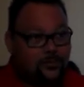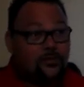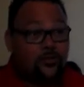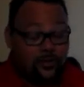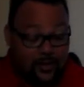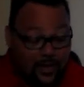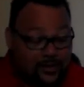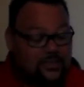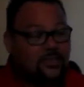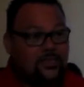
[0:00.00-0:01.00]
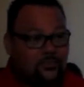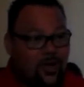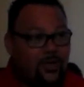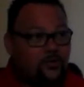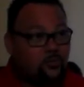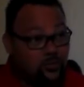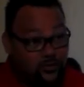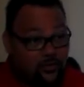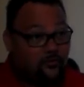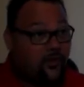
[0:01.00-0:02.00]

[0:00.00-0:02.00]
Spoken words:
So they're constantly trying to breathe a little